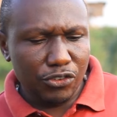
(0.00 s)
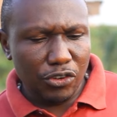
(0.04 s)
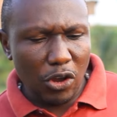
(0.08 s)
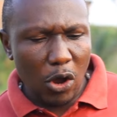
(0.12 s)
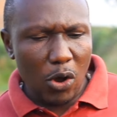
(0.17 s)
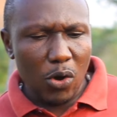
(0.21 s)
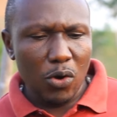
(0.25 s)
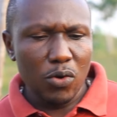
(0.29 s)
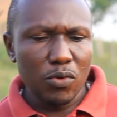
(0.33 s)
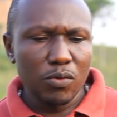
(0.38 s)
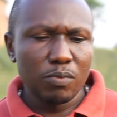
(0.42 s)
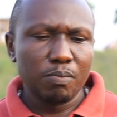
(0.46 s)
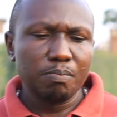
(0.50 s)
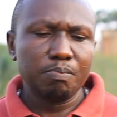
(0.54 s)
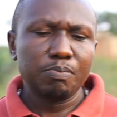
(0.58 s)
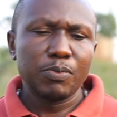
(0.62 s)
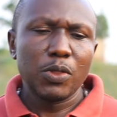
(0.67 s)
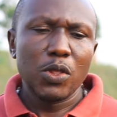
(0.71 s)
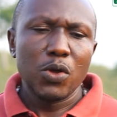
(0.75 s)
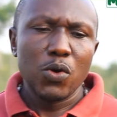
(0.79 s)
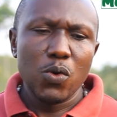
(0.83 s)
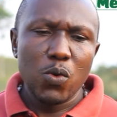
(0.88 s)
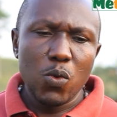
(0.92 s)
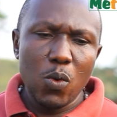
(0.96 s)
So
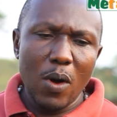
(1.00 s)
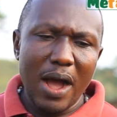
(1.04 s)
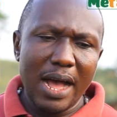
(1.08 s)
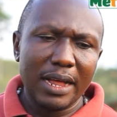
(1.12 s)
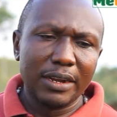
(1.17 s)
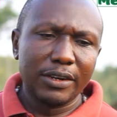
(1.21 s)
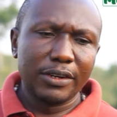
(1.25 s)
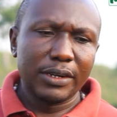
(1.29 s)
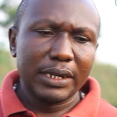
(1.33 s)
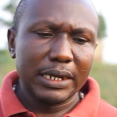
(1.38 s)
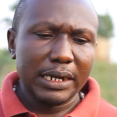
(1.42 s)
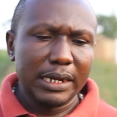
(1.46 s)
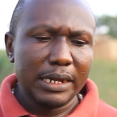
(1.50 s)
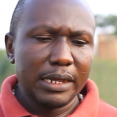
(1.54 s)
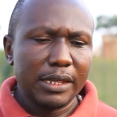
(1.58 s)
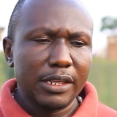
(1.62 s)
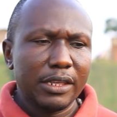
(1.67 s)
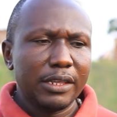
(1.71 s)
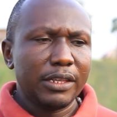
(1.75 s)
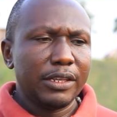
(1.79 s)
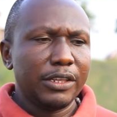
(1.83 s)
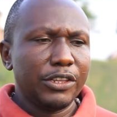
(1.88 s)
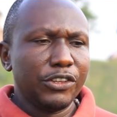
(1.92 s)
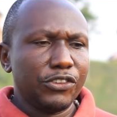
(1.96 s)
one
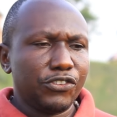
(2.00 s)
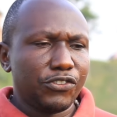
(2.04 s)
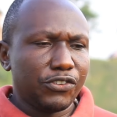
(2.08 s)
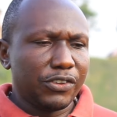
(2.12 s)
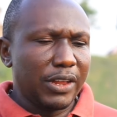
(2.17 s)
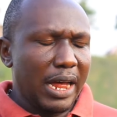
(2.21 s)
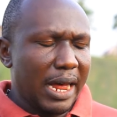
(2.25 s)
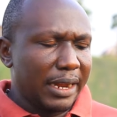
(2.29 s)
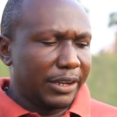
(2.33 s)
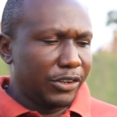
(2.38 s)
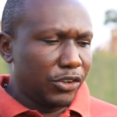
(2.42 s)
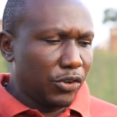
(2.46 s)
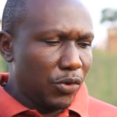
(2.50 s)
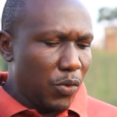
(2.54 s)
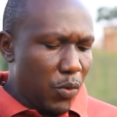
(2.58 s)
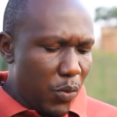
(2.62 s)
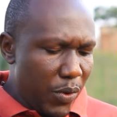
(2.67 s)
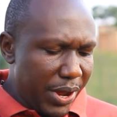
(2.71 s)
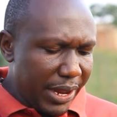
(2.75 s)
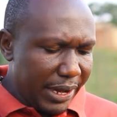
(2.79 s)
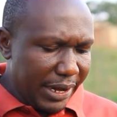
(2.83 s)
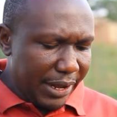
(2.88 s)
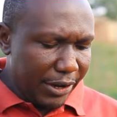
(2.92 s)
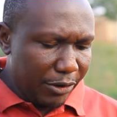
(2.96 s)
is that
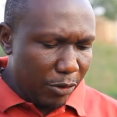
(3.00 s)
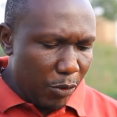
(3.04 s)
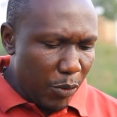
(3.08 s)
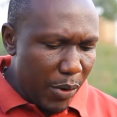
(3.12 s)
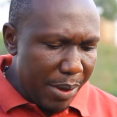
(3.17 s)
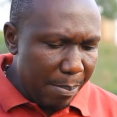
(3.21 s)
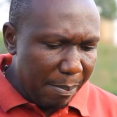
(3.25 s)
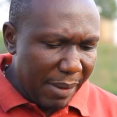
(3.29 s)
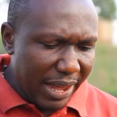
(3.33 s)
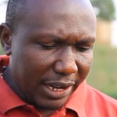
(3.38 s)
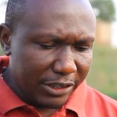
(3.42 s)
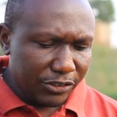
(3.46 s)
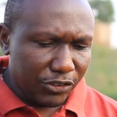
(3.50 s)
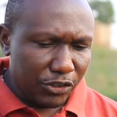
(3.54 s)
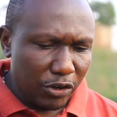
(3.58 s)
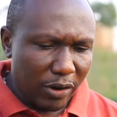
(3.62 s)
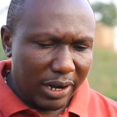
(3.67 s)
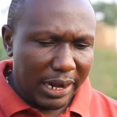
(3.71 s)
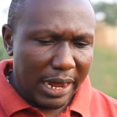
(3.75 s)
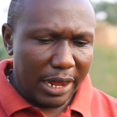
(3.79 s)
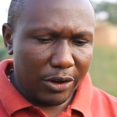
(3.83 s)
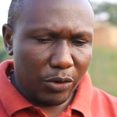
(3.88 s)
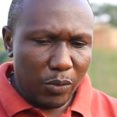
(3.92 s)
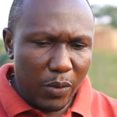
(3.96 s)
we make sure
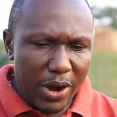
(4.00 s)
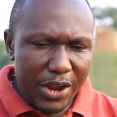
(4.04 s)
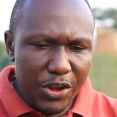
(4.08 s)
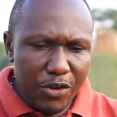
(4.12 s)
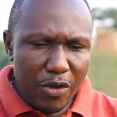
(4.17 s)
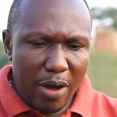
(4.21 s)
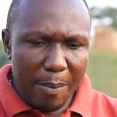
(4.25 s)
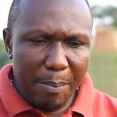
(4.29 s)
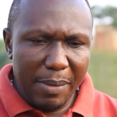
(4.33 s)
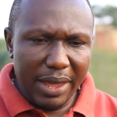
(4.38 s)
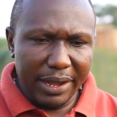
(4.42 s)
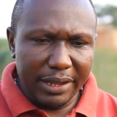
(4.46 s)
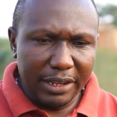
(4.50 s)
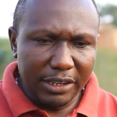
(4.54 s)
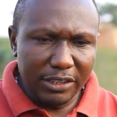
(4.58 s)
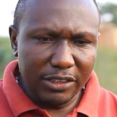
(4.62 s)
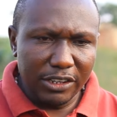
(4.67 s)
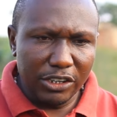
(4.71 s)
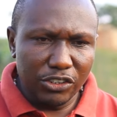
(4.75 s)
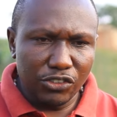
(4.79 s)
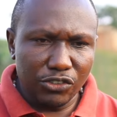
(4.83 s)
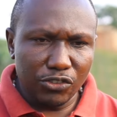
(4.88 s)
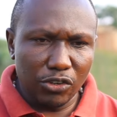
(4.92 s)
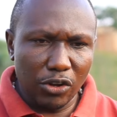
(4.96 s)
that when you are making
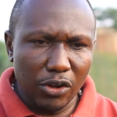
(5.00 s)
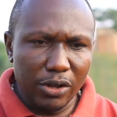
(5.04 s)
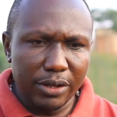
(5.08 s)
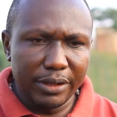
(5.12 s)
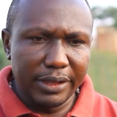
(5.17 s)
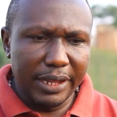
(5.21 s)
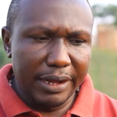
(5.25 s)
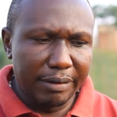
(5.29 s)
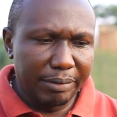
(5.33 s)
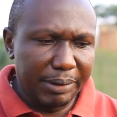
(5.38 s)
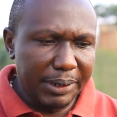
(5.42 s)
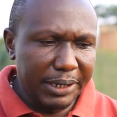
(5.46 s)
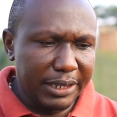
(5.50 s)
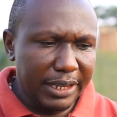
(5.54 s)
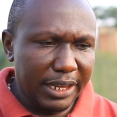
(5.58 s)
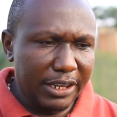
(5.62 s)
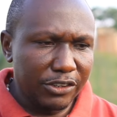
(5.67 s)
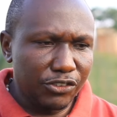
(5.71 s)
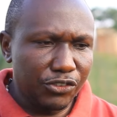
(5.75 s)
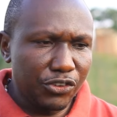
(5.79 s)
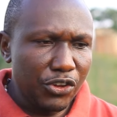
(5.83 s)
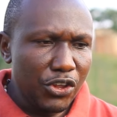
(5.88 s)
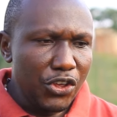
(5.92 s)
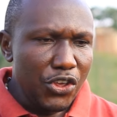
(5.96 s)
the
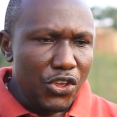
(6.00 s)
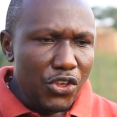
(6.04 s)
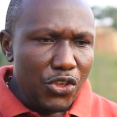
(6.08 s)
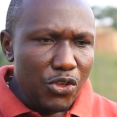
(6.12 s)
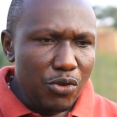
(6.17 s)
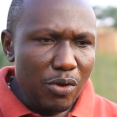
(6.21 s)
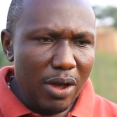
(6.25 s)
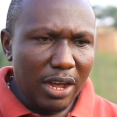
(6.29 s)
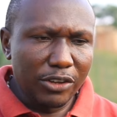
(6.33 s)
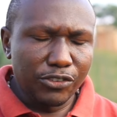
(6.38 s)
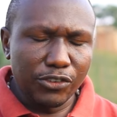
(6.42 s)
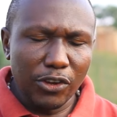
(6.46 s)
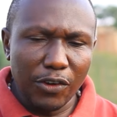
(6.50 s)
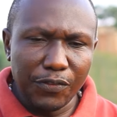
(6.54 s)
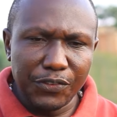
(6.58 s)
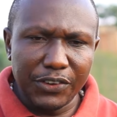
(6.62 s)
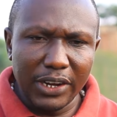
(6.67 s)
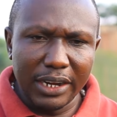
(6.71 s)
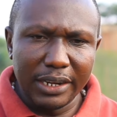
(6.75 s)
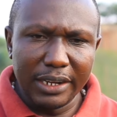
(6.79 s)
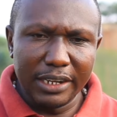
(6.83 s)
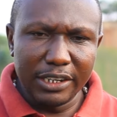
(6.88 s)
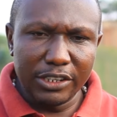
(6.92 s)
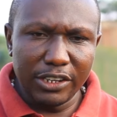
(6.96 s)
ridges, you are
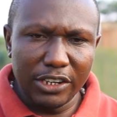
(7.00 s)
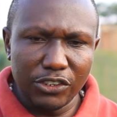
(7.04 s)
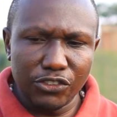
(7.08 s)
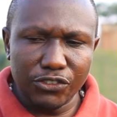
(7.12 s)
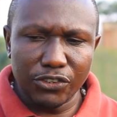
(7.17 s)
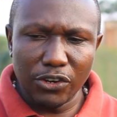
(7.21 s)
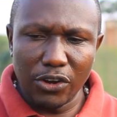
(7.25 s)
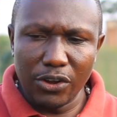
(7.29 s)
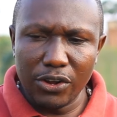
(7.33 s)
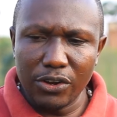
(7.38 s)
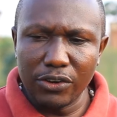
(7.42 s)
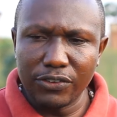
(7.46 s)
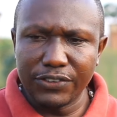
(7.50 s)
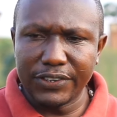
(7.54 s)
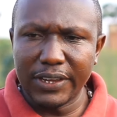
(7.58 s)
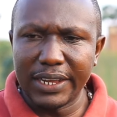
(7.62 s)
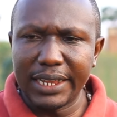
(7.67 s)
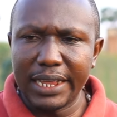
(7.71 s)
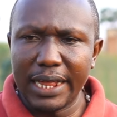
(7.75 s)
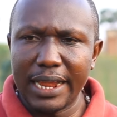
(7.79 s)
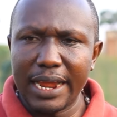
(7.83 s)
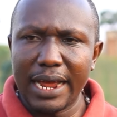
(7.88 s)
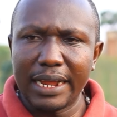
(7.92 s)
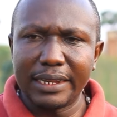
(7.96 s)
softening the soil
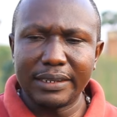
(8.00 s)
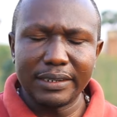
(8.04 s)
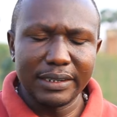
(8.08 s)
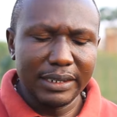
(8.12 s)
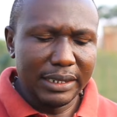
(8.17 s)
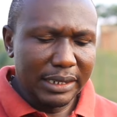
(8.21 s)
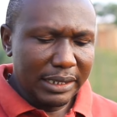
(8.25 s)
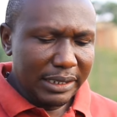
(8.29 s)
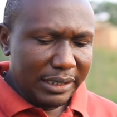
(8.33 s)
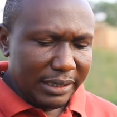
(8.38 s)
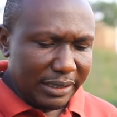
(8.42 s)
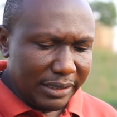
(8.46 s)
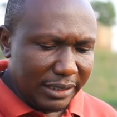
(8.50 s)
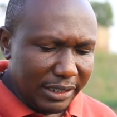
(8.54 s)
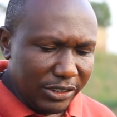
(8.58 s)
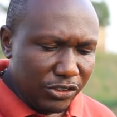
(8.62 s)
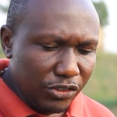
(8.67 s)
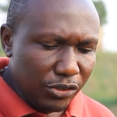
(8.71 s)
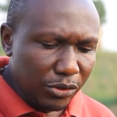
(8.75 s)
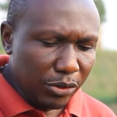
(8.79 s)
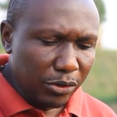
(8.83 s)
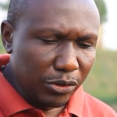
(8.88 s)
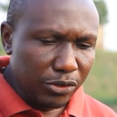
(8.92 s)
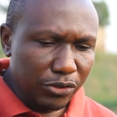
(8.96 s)
such that
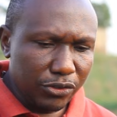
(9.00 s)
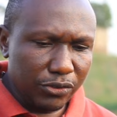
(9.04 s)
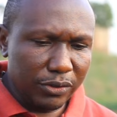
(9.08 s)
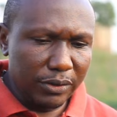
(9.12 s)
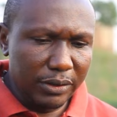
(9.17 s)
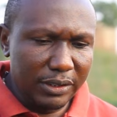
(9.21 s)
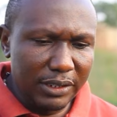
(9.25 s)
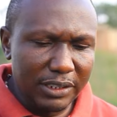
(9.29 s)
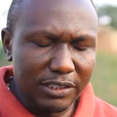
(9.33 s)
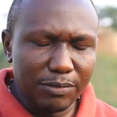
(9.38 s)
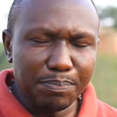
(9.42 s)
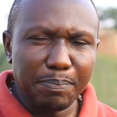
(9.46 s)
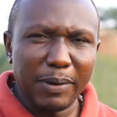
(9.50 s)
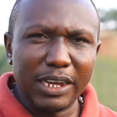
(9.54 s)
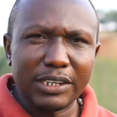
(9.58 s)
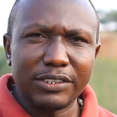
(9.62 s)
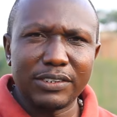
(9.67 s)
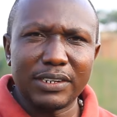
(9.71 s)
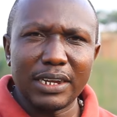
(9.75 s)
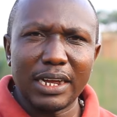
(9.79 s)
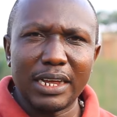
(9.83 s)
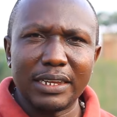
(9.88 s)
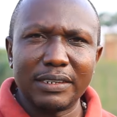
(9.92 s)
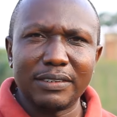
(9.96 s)
these
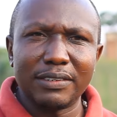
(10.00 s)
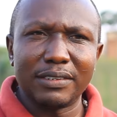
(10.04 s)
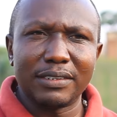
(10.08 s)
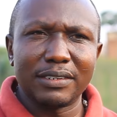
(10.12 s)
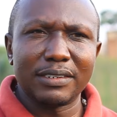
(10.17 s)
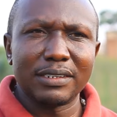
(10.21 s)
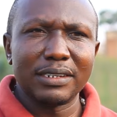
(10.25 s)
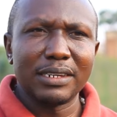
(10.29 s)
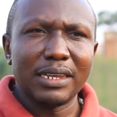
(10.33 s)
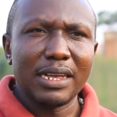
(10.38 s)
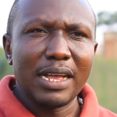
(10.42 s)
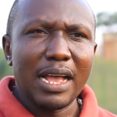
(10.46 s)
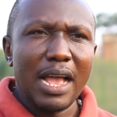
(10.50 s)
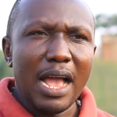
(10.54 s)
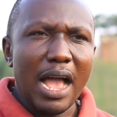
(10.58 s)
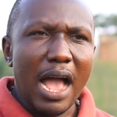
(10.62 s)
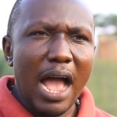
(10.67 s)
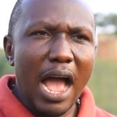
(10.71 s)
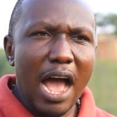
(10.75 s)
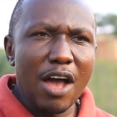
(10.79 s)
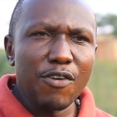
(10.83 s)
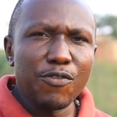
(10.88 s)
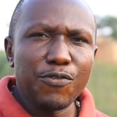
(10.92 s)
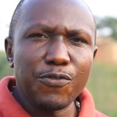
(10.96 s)
pastures
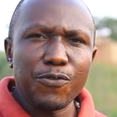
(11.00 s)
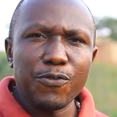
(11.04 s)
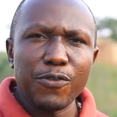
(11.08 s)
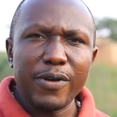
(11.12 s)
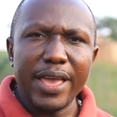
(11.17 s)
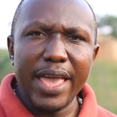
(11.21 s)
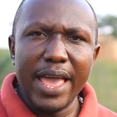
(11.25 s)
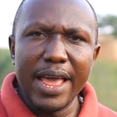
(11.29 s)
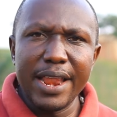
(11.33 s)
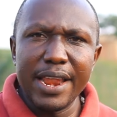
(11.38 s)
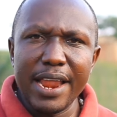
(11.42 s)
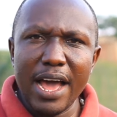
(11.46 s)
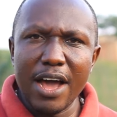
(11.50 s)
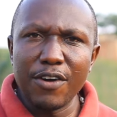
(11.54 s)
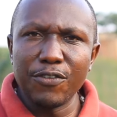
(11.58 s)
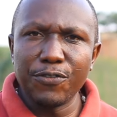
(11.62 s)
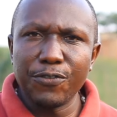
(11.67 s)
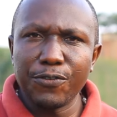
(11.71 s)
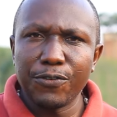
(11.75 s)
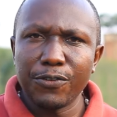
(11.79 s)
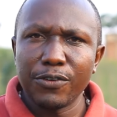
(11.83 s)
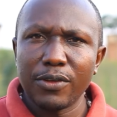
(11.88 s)
have enough